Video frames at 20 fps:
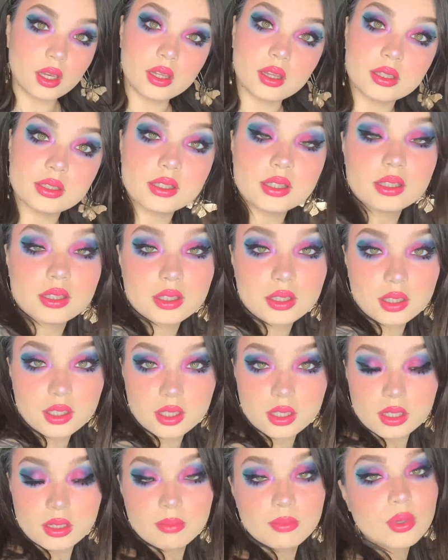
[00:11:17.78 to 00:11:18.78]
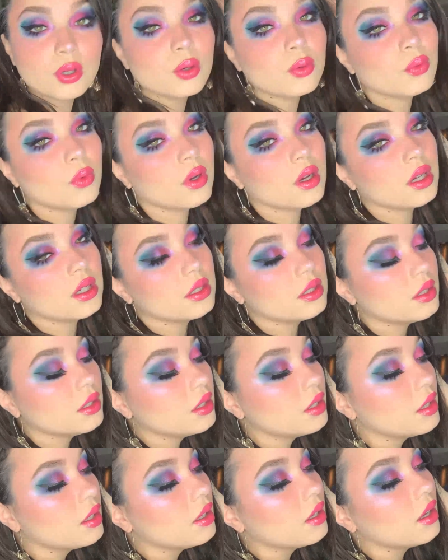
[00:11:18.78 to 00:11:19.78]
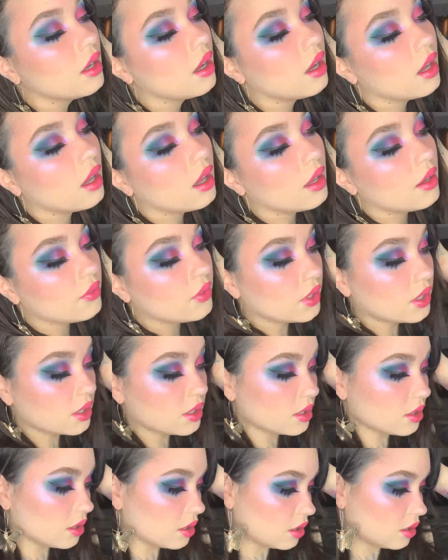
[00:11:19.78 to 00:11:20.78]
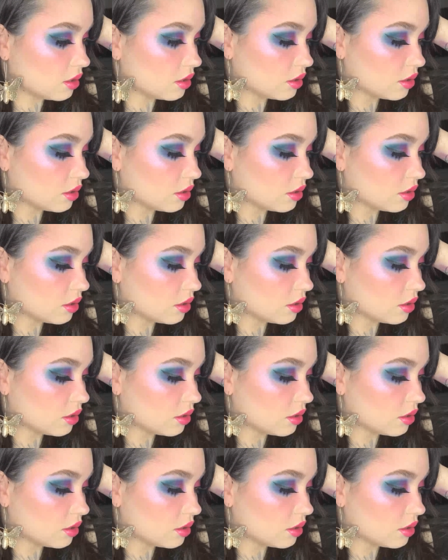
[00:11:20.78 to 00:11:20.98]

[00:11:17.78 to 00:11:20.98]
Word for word: This is look number one. Obviously,